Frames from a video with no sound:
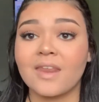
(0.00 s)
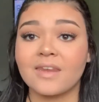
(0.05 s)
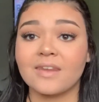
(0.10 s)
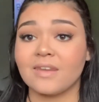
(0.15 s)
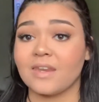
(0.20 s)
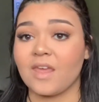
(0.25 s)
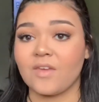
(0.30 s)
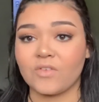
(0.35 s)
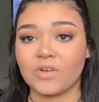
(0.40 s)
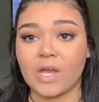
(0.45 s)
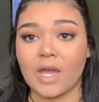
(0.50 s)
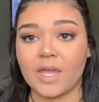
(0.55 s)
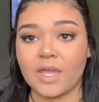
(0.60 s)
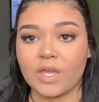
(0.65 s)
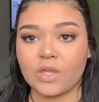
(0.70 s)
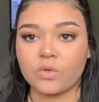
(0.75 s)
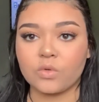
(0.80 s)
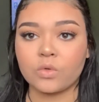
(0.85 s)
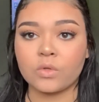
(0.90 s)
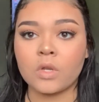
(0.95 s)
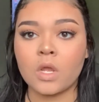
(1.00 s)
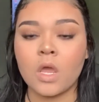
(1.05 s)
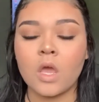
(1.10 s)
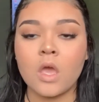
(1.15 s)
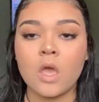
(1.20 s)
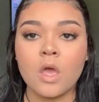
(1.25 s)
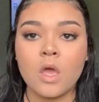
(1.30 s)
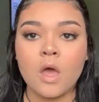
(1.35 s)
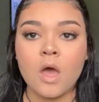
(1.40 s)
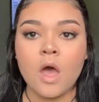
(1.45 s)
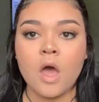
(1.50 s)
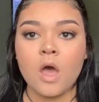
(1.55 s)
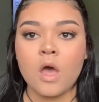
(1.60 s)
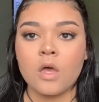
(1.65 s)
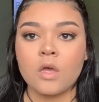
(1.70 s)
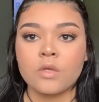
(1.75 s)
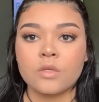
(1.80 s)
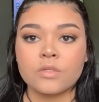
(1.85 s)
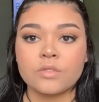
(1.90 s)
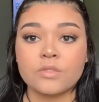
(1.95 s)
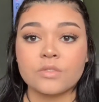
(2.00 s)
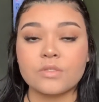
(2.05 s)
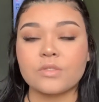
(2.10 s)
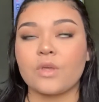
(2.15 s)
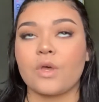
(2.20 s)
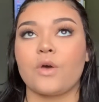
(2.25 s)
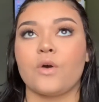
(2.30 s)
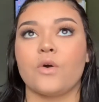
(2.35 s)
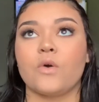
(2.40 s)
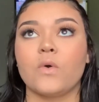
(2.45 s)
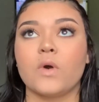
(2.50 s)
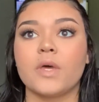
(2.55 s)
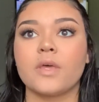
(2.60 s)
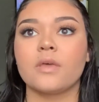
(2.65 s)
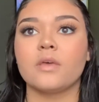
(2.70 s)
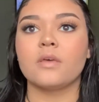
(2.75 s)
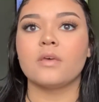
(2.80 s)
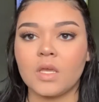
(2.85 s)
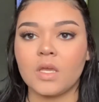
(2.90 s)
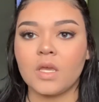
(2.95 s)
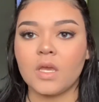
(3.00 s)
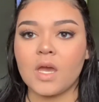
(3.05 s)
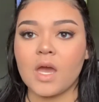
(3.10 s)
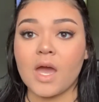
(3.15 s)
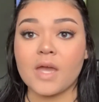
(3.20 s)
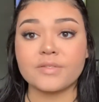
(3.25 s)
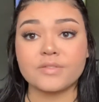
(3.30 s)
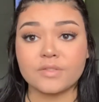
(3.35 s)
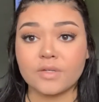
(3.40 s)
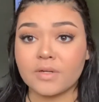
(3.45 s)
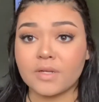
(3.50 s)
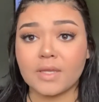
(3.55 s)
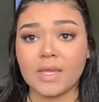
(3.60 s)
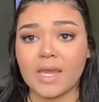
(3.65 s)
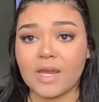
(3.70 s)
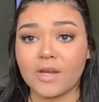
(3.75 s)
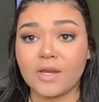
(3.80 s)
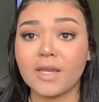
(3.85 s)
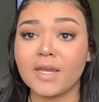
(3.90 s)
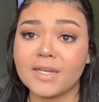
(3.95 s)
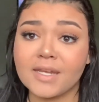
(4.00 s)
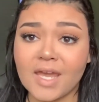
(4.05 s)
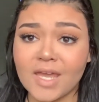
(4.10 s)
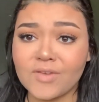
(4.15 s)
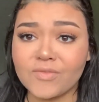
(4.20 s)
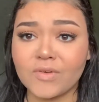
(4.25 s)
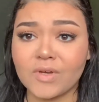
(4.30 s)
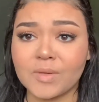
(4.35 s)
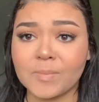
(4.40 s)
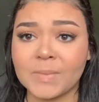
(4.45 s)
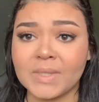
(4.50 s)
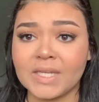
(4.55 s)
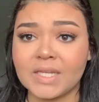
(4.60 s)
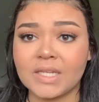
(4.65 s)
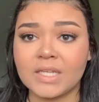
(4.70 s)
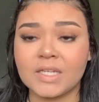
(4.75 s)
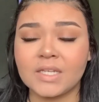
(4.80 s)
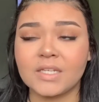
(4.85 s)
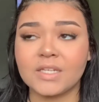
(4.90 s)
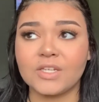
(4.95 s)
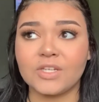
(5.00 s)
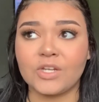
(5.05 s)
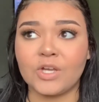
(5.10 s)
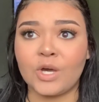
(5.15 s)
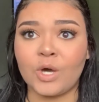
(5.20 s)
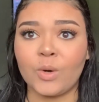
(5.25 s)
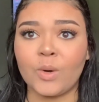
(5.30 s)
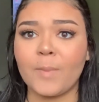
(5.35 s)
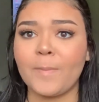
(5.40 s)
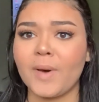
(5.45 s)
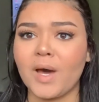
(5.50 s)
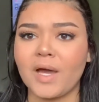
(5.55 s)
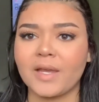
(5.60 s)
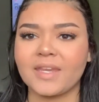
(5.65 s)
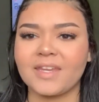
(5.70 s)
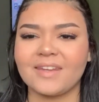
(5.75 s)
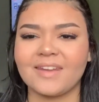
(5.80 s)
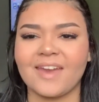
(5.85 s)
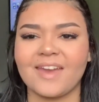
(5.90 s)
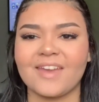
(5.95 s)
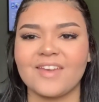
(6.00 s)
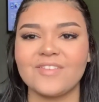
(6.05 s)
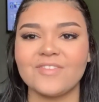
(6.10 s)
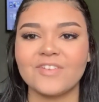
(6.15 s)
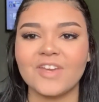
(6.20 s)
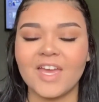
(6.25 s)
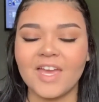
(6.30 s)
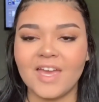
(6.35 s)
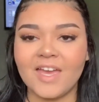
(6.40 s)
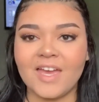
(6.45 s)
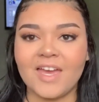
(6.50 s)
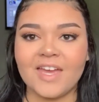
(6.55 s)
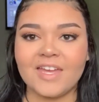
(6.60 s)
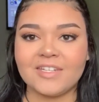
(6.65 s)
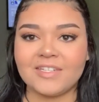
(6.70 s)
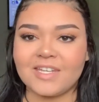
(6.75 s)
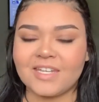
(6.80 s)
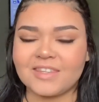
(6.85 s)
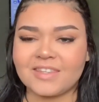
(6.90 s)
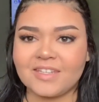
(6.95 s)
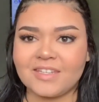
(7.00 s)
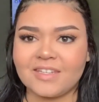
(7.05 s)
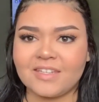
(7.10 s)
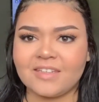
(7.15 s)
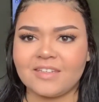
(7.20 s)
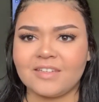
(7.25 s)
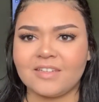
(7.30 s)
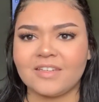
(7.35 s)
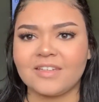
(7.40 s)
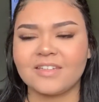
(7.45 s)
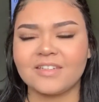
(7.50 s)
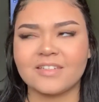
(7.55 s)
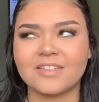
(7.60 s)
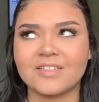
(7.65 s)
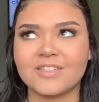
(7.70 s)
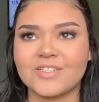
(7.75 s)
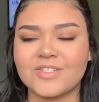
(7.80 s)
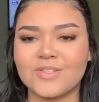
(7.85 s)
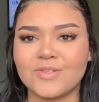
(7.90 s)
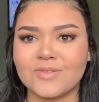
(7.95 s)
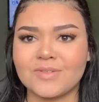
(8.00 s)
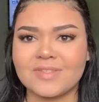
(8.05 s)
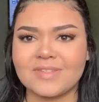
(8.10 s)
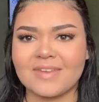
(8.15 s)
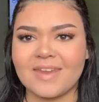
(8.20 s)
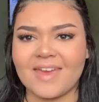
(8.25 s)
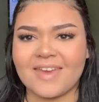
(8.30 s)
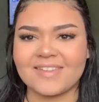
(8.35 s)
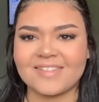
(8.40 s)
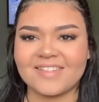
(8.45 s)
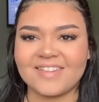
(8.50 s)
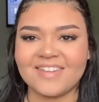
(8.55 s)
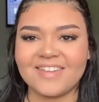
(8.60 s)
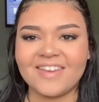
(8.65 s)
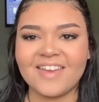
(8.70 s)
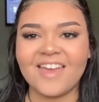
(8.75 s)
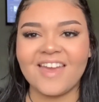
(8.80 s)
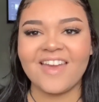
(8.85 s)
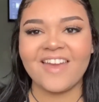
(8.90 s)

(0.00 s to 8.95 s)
never got handled. So I started carrying a knife on me, you know, a pocket knife, nothing too snazzy.